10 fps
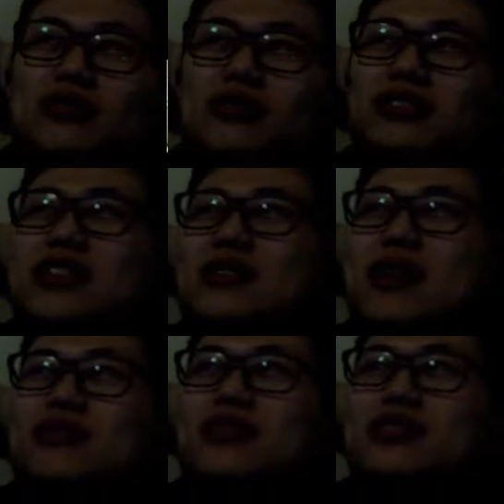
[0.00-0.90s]
this
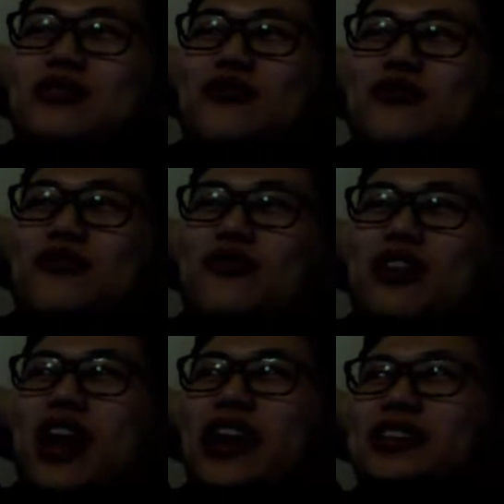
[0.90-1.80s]
semester is
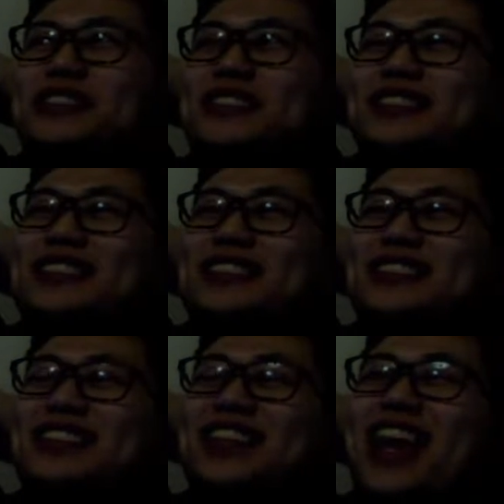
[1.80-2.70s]
flying.
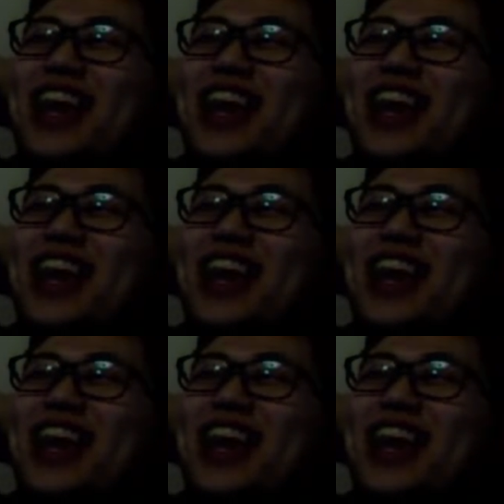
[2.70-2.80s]
Next,